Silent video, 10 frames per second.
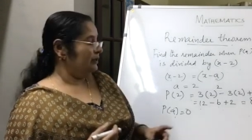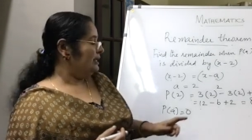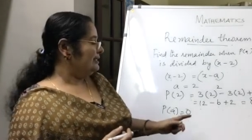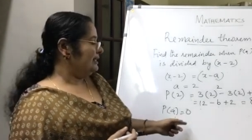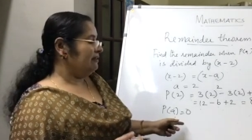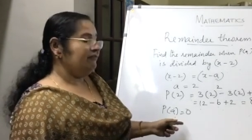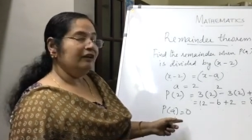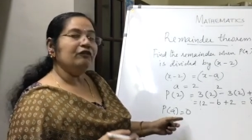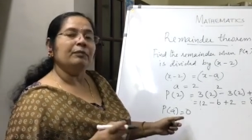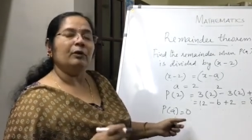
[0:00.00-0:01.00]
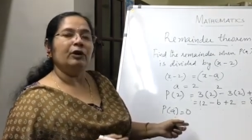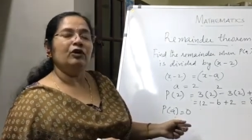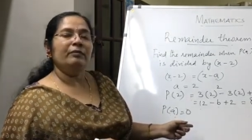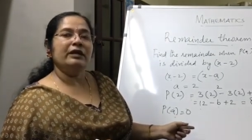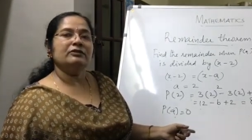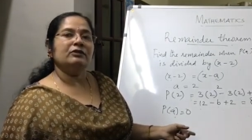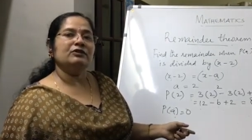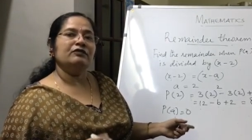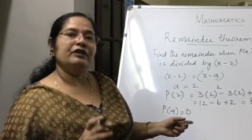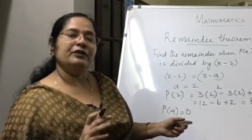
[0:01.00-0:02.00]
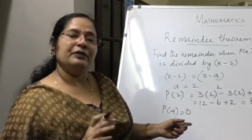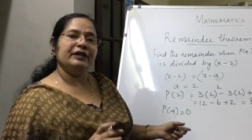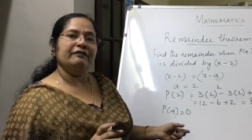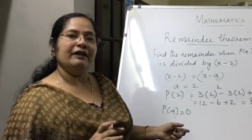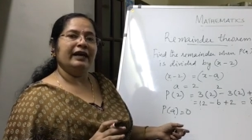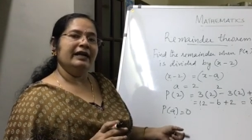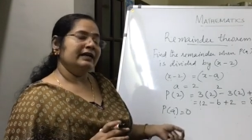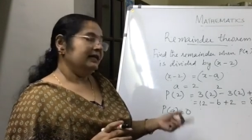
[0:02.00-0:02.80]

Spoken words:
Same way for polynomials also, when you divide,